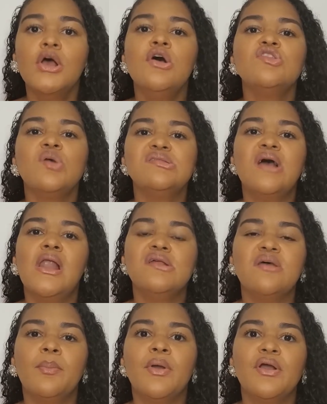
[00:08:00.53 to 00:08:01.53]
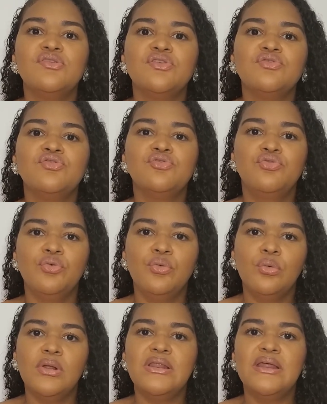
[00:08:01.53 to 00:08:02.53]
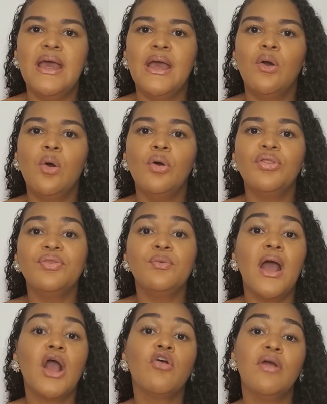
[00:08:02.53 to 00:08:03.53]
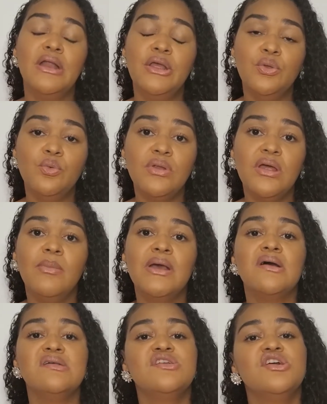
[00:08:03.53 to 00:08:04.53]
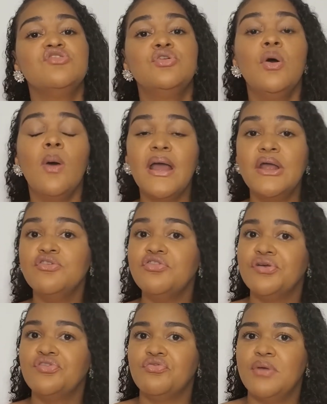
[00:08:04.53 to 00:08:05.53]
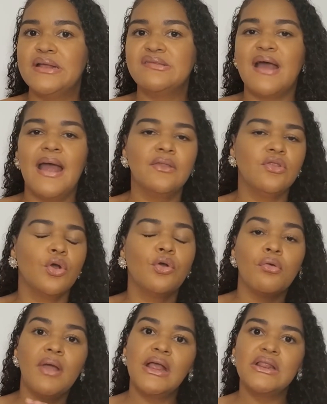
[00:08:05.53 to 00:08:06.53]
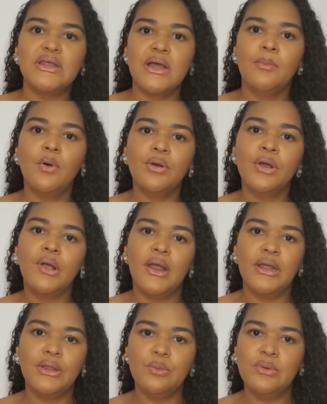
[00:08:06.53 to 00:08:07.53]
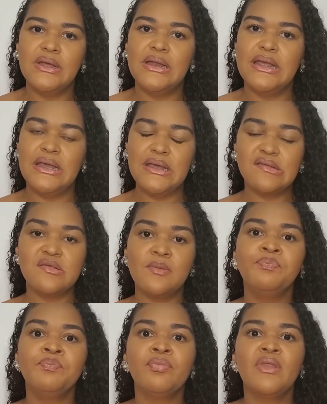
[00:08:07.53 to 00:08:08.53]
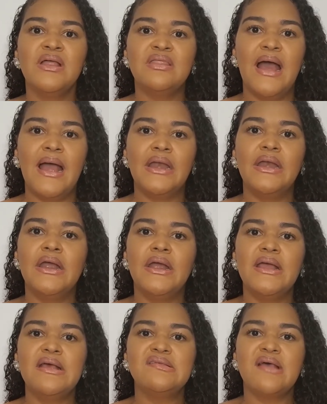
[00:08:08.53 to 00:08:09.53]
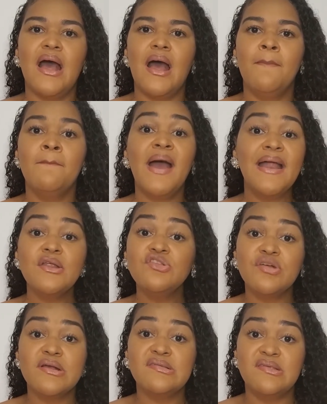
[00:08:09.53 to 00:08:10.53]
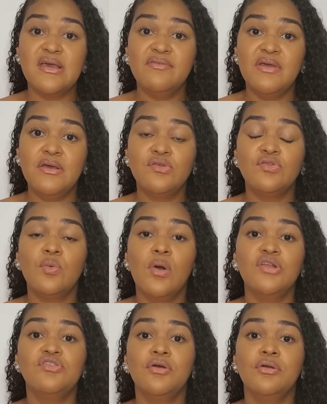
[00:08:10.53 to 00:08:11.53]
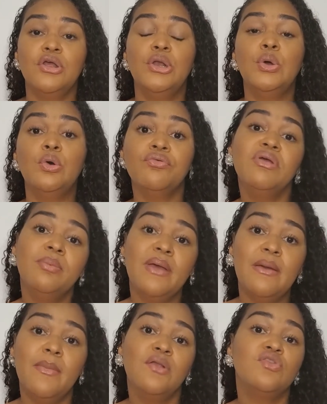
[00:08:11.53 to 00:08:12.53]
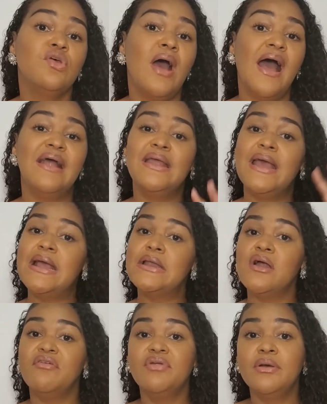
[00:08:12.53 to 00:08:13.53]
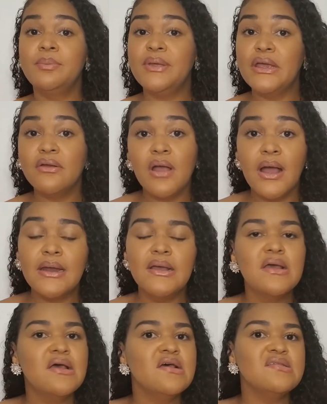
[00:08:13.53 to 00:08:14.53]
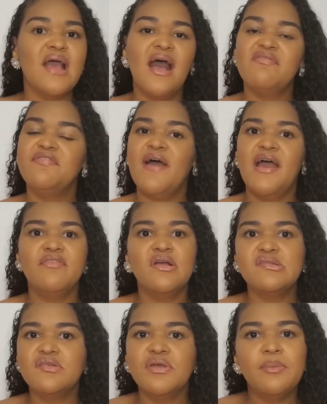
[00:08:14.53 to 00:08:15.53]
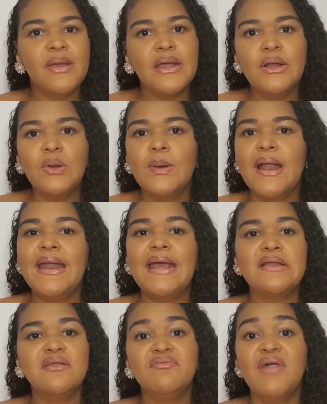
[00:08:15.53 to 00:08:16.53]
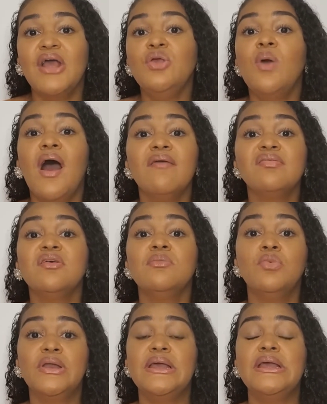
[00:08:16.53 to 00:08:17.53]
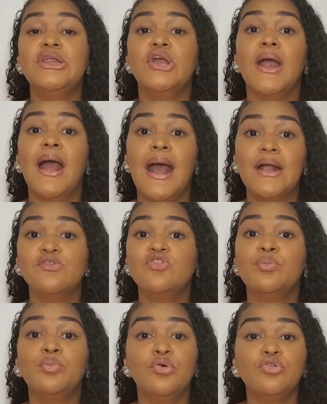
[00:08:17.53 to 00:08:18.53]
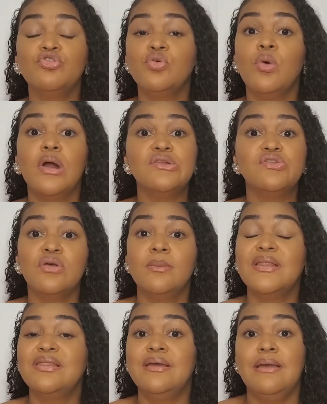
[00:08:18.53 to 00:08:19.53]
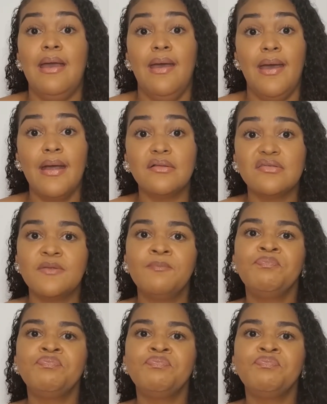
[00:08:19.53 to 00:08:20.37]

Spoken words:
So what a lot of persons do, they go through a credit union, because there's lower interest rates, and the great thing about the credit union is that there is a mandatory savings towards your loan repayment. So at the end of the period, say you have 5 years to repay the loan, at the end of that, you have some money in your hand to put towards something else.